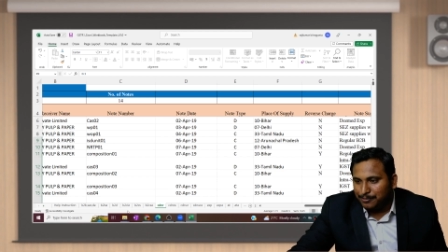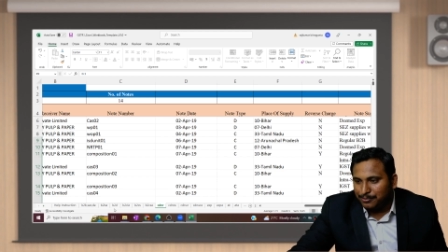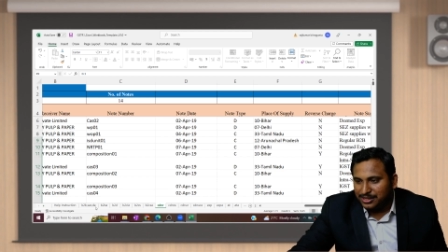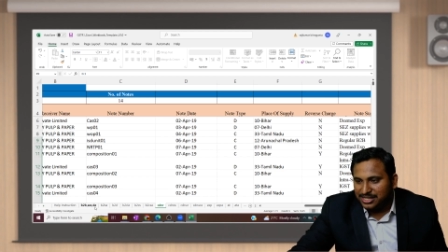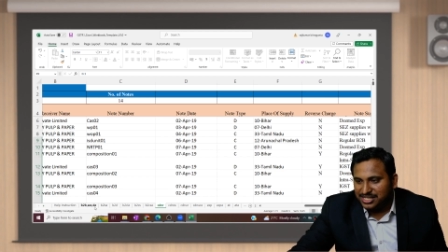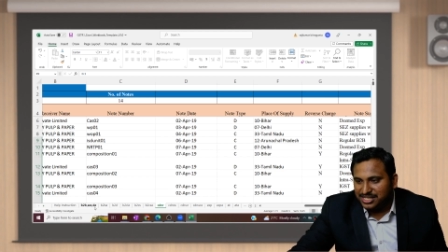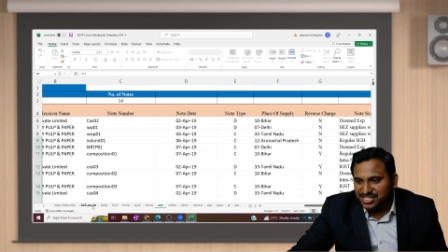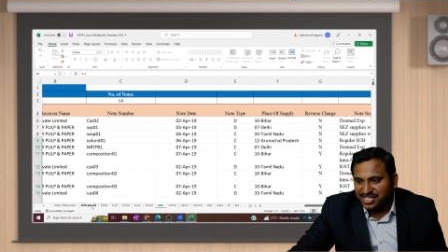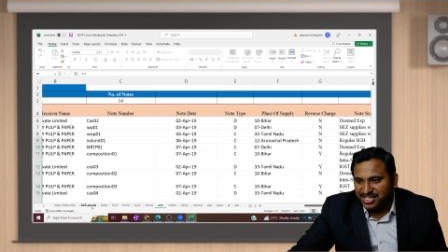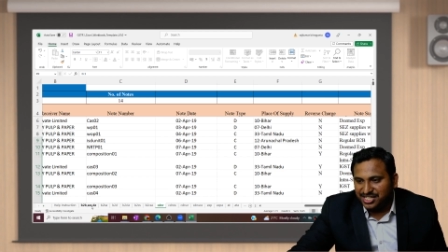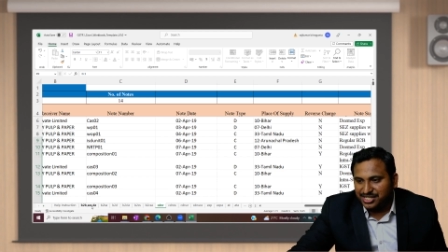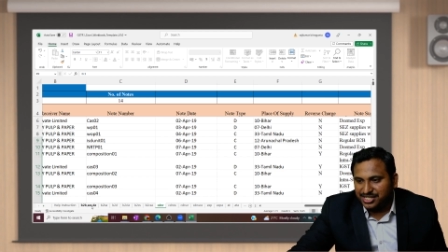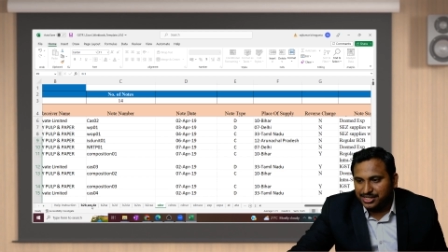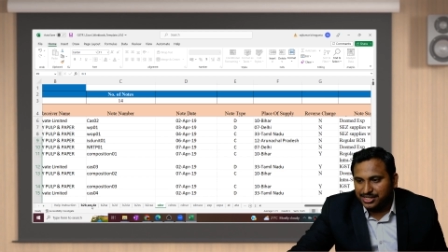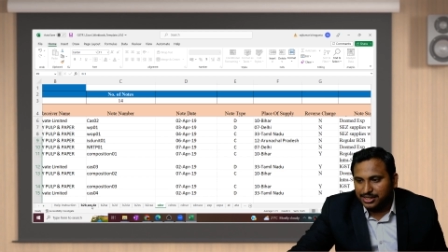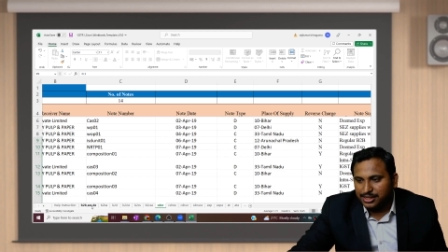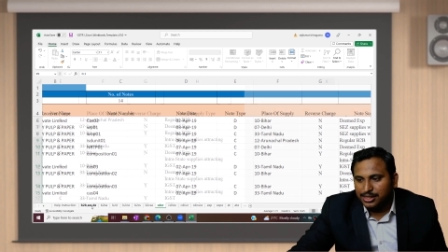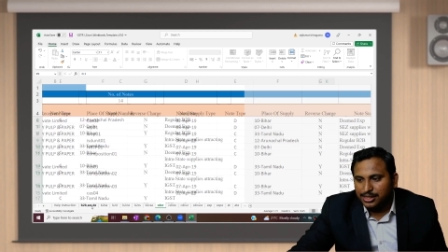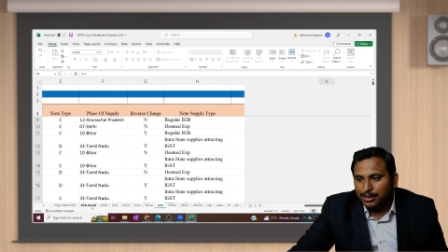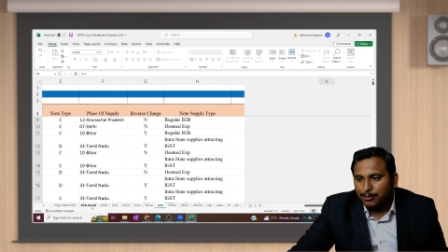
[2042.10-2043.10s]
sheets:
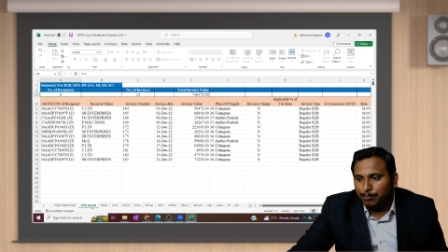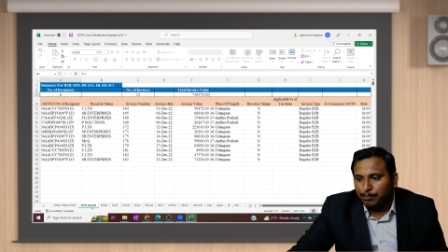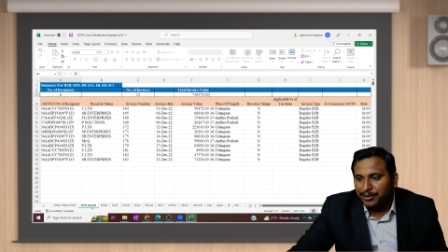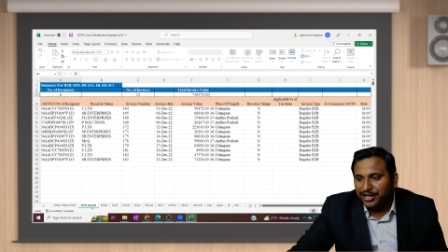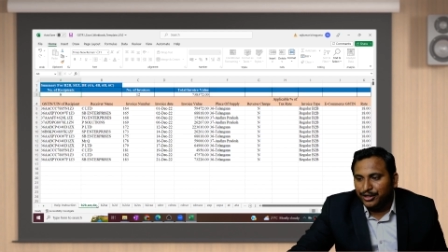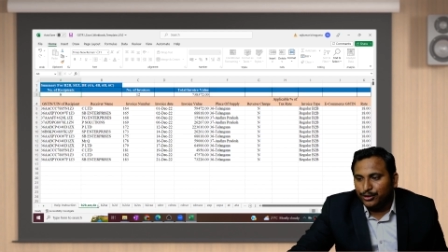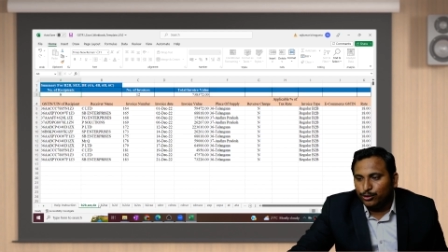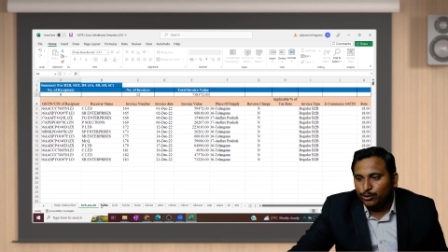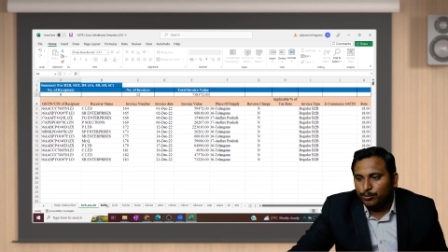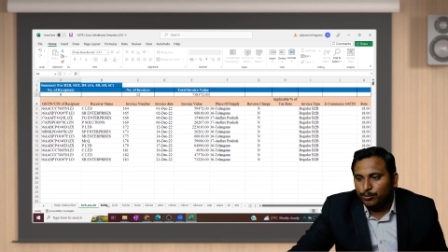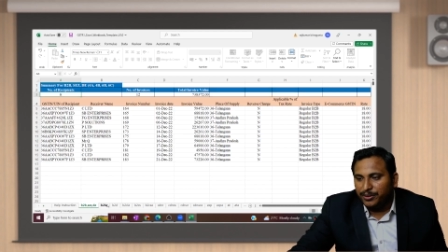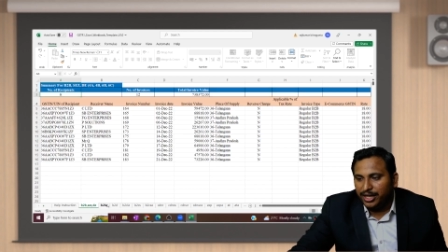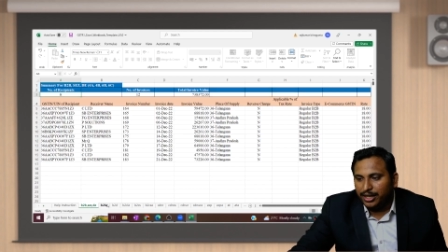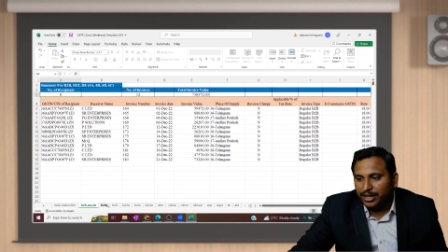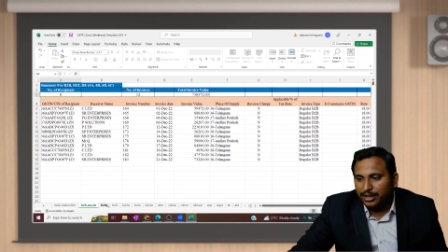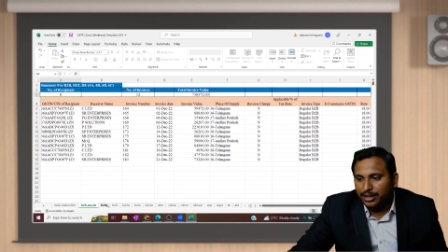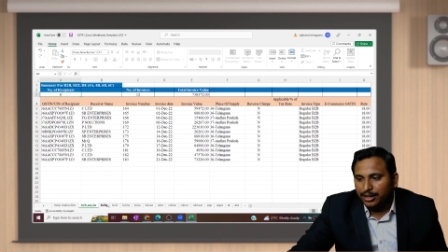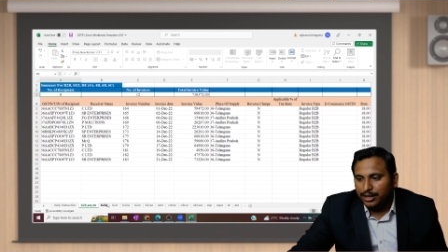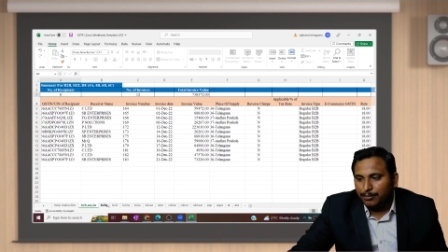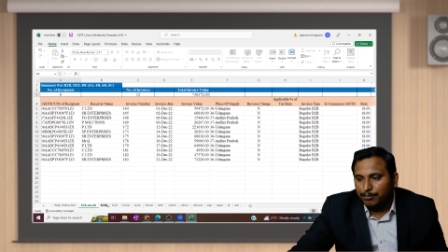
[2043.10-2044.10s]

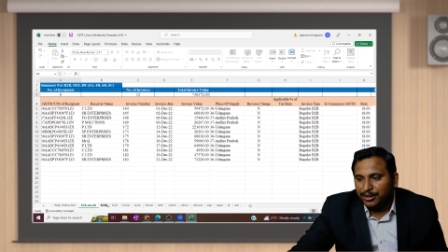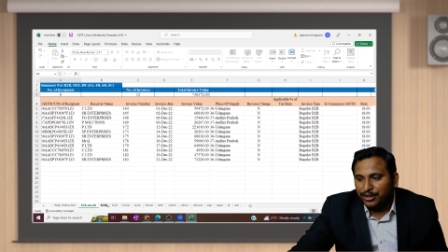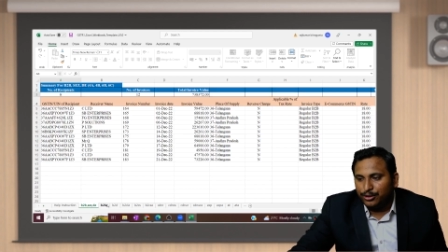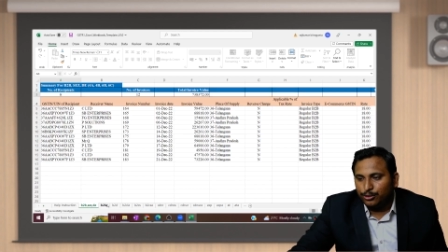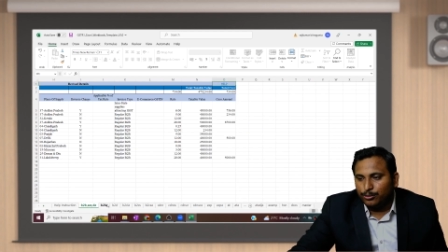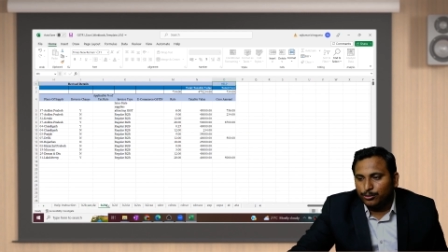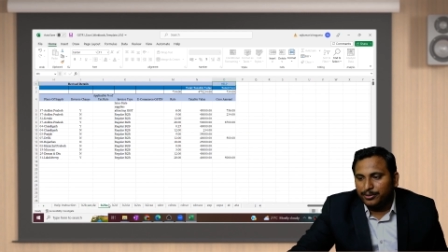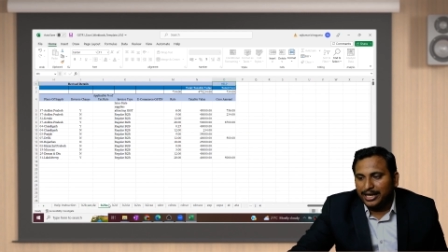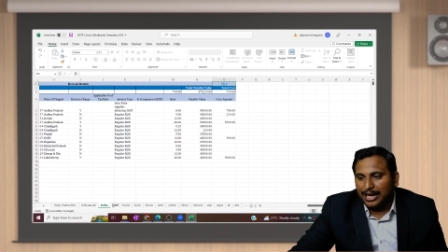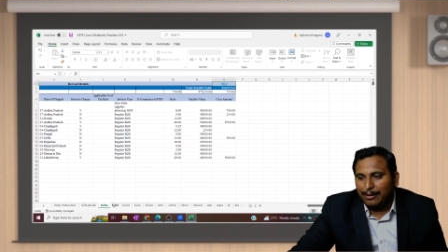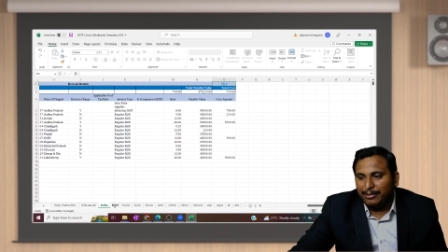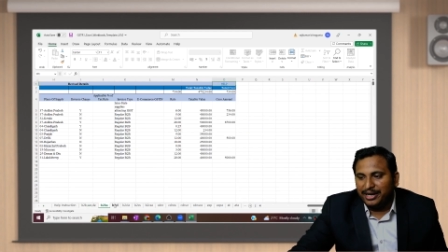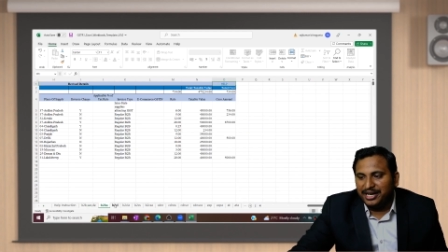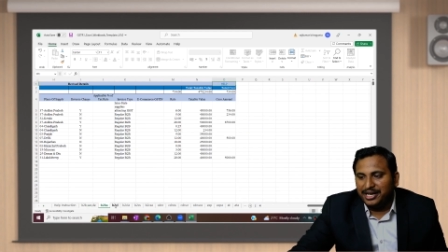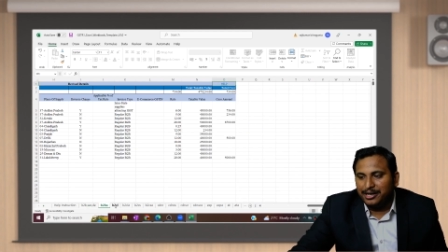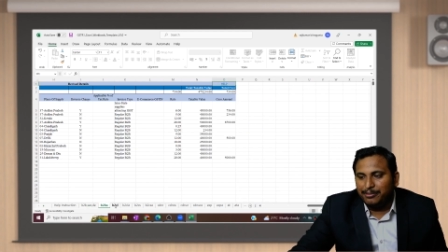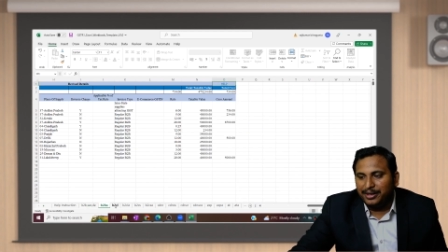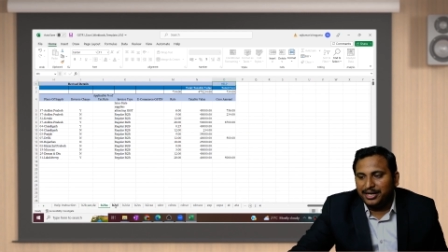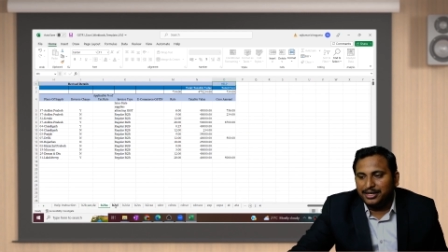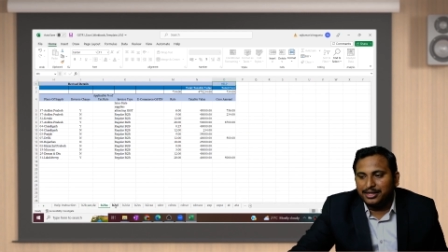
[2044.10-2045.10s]
B2B, B2B
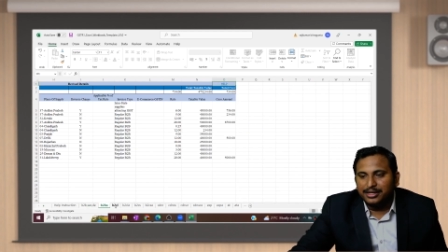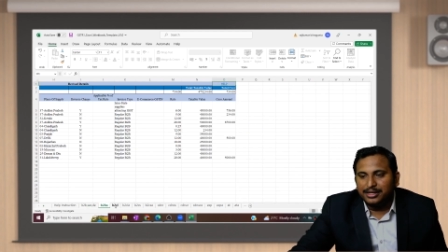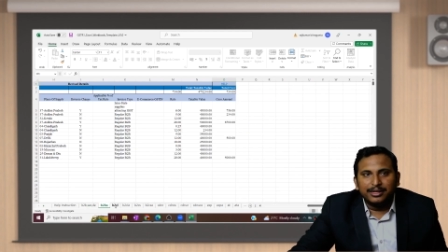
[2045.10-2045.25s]
amendment,